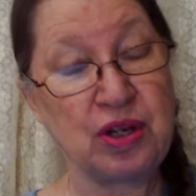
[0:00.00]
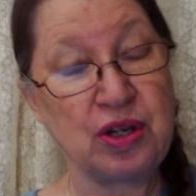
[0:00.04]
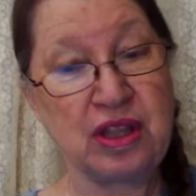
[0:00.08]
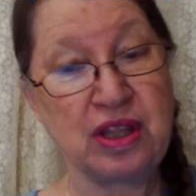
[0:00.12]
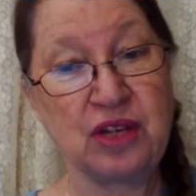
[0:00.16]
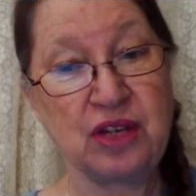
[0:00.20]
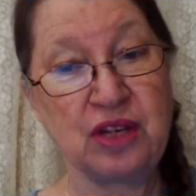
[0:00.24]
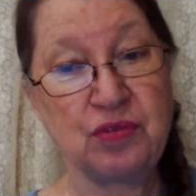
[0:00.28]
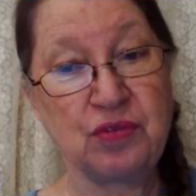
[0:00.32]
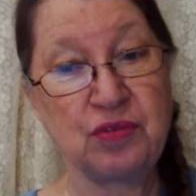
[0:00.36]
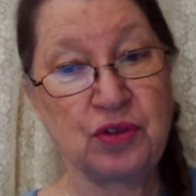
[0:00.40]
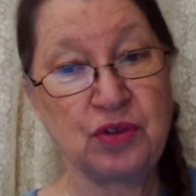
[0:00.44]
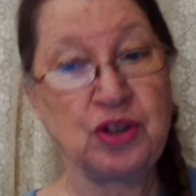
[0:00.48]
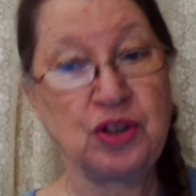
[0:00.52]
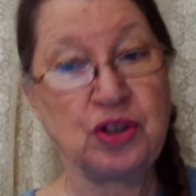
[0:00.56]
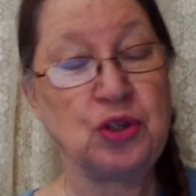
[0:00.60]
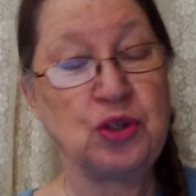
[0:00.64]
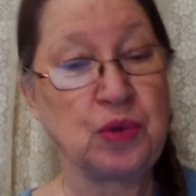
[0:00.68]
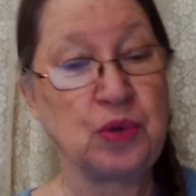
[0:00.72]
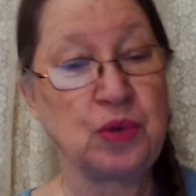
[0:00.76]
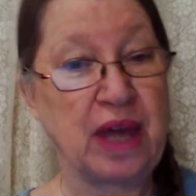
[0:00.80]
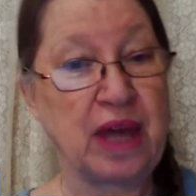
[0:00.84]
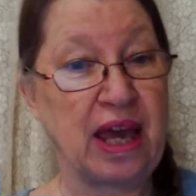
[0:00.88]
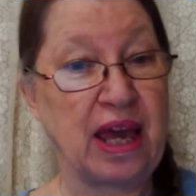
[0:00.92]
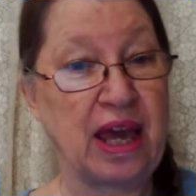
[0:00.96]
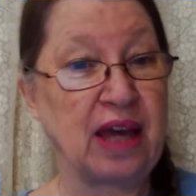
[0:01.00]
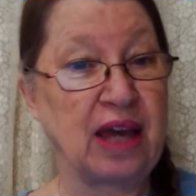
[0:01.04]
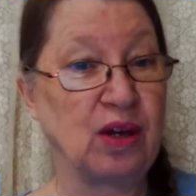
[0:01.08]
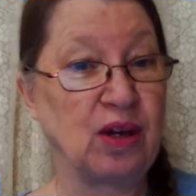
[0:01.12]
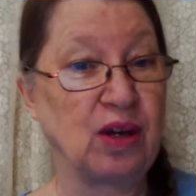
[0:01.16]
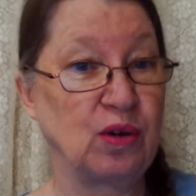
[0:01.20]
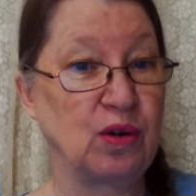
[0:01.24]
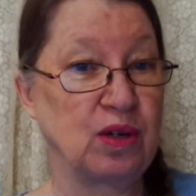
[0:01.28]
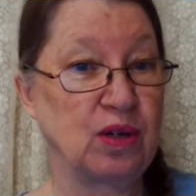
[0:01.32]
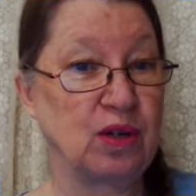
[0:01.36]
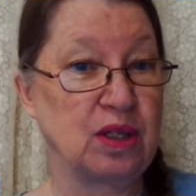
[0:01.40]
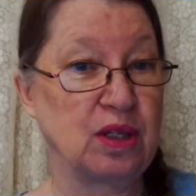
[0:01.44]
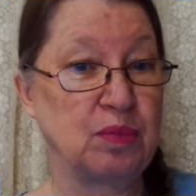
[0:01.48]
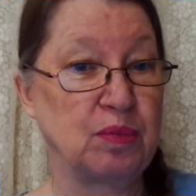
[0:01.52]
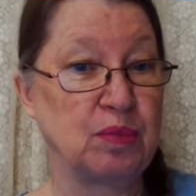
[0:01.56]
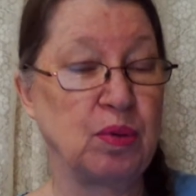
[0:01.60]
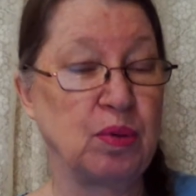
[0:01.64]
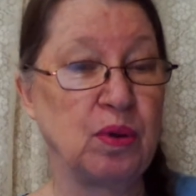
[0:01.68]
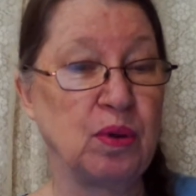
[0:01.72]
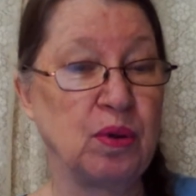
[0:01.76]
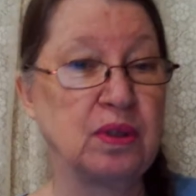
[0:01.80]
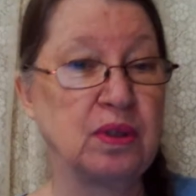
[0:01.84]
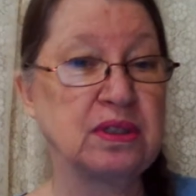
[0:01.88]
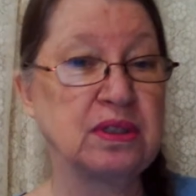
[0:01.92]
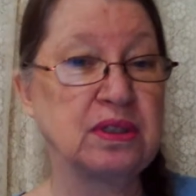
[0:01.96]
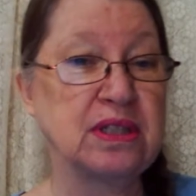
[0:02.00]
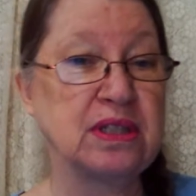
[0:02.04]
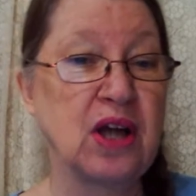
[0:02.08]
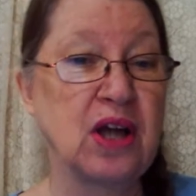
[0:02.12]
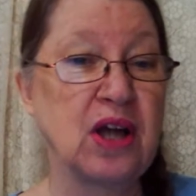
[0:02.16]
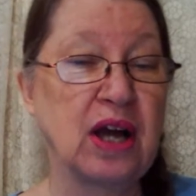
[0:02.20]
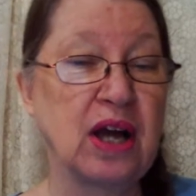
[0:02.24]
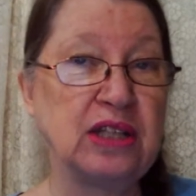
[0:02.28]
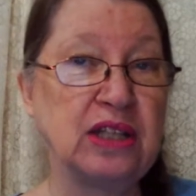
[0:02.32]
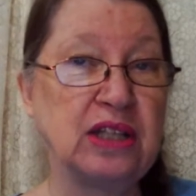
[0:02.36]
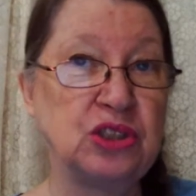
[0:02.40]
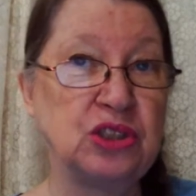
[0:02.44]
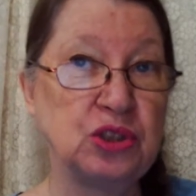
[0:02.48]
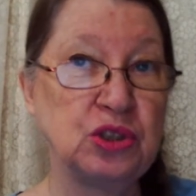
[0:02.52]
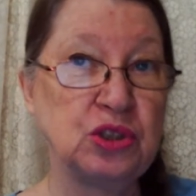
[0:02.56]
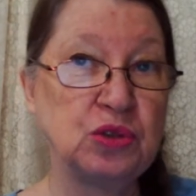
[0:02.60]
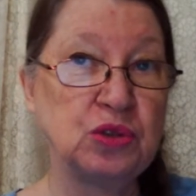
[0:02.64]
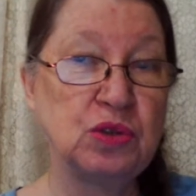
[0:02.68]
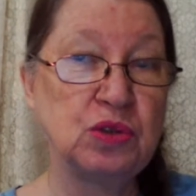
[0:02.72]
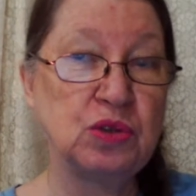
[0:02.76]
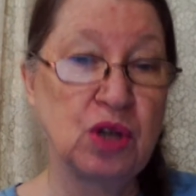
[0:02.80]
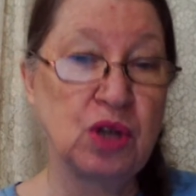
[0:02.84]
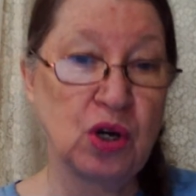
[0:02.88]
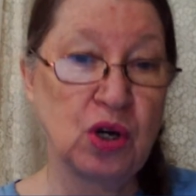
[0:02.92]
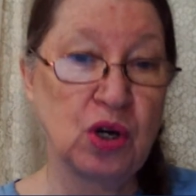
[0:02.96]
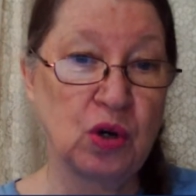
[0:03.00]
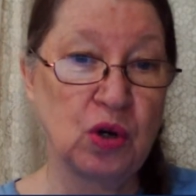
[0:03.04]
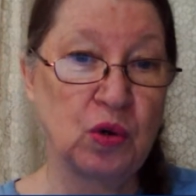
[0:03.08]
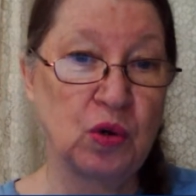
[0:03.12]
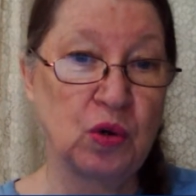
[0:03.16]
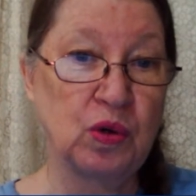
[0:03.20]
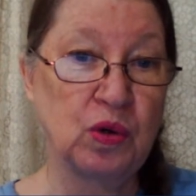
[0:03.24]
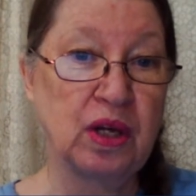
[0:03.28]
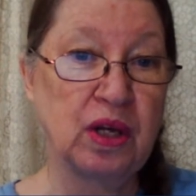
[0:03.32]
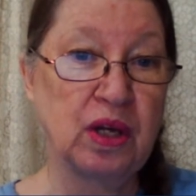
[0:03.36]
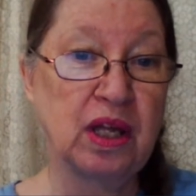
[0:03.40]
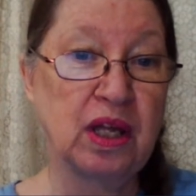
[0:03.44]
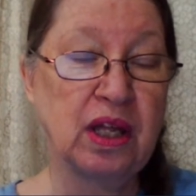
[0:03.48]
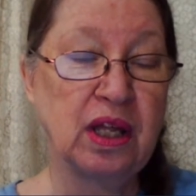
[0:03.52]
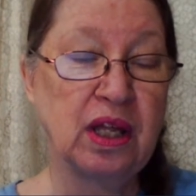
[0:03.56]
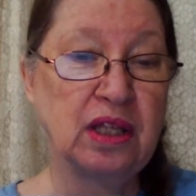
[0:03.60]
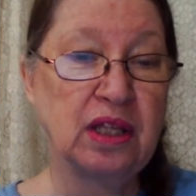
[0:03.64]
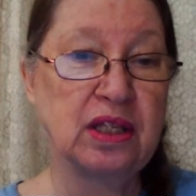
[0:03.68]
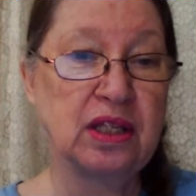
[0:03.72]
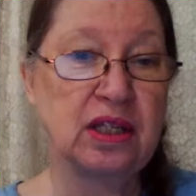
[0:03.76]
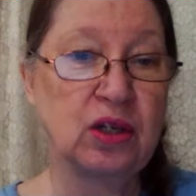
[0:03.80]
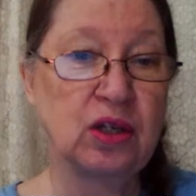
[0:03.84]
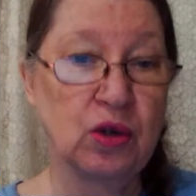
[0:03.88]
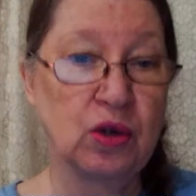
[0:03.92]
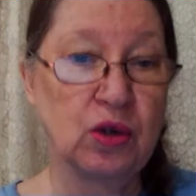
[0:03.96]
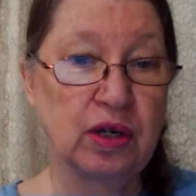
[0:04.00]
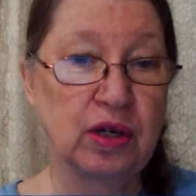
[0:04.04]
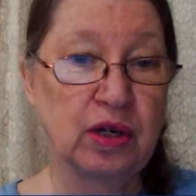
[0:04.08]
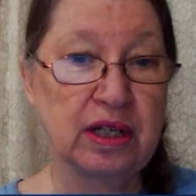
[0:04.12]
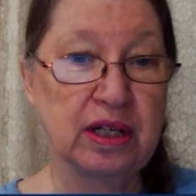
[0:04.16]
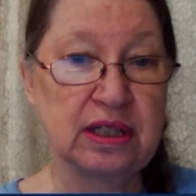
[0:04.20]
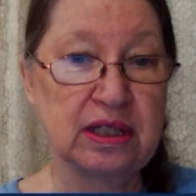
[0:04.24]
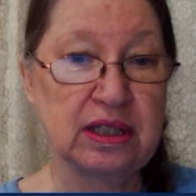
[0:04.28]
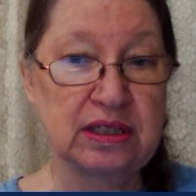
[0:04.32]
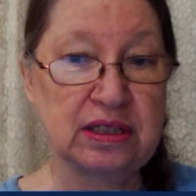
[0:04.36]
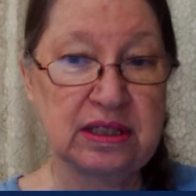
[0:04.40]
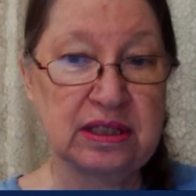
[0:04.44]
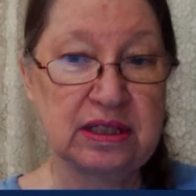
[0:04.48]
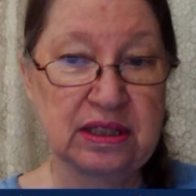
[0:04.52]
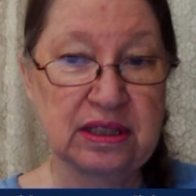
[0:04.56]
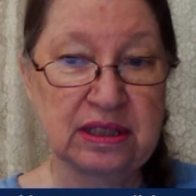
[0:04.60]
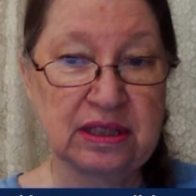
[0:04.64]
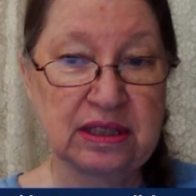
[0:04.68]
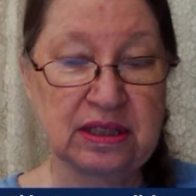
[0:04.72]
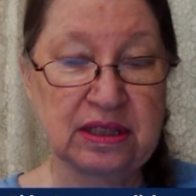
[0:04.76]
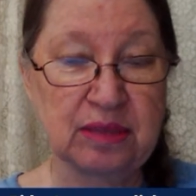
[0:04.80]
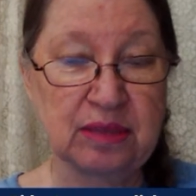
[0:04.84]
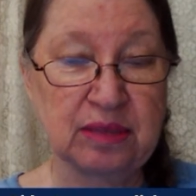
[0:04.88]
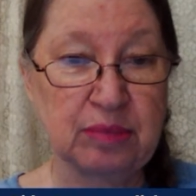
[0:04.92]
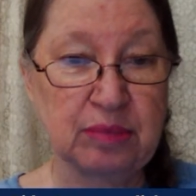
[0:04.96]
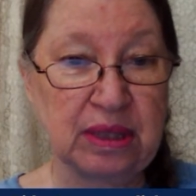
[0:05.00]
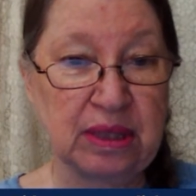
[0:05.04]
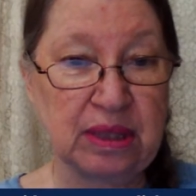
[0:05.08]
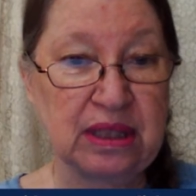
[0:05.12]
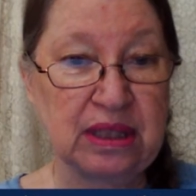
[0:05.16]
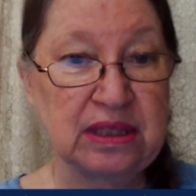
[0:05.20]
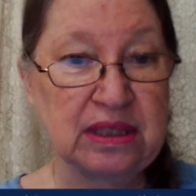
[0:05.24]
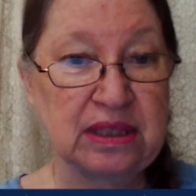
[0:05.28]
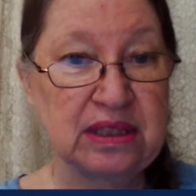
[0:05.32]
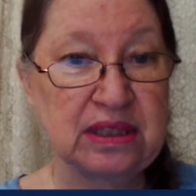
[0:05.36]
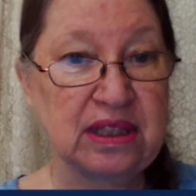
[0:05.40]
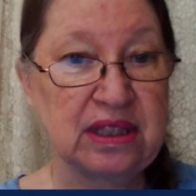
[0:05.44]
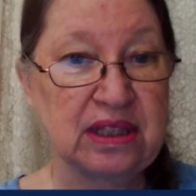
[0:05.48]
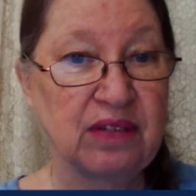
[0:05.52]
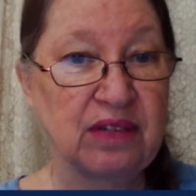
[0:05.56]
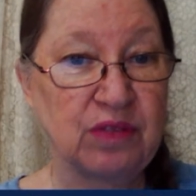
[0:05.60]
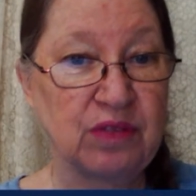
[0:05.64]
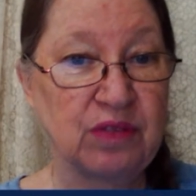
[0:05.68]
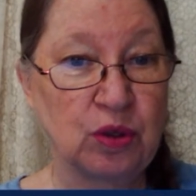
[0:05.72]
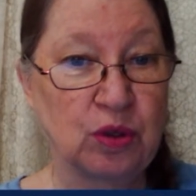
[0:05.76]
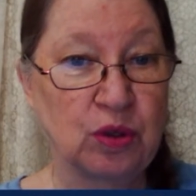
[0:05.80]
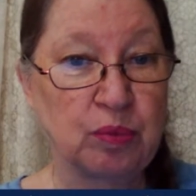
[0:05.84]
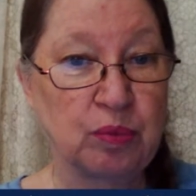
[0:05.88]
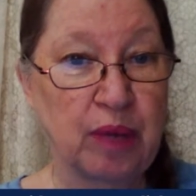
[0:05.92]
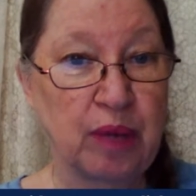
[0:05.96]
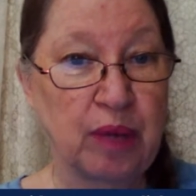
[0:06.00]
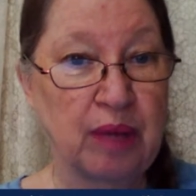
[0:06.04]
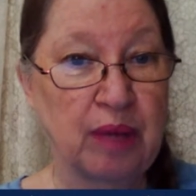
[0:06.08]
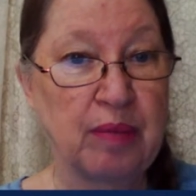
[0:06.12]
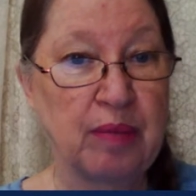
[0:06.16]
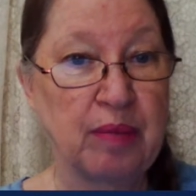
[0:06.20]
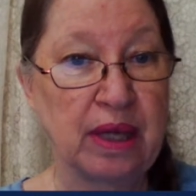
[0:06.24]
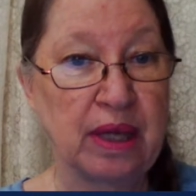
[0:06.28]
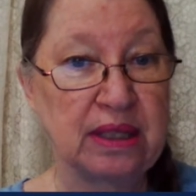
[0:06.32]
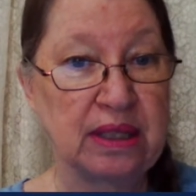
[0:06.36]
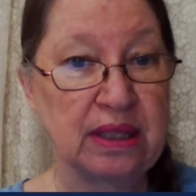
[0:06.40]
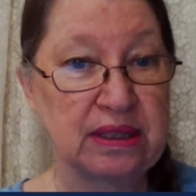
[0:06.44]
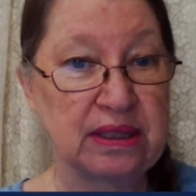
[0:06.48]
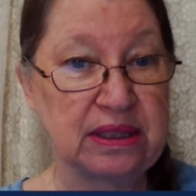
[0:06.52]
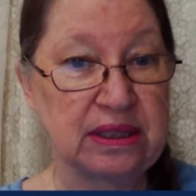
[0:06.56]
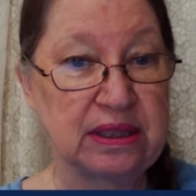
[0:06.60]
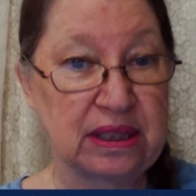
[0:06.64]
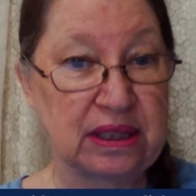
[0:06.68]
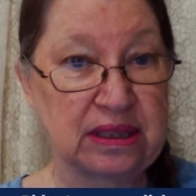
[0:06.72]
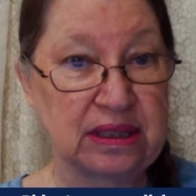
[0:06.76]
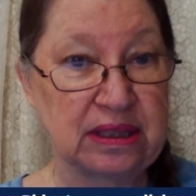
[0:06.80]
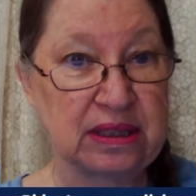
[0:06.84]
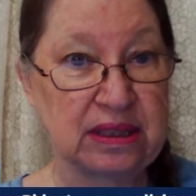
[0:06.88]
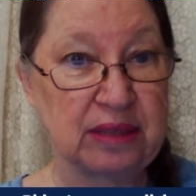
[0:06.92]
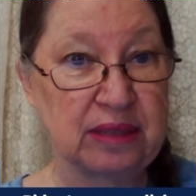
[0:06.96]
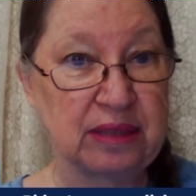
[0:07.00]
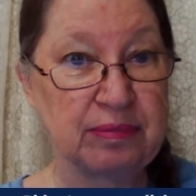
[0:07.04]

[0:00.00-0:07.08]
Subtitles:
Therefore, you can't go to the polls. Now, I do know that Oregon's system is a vote by mail system.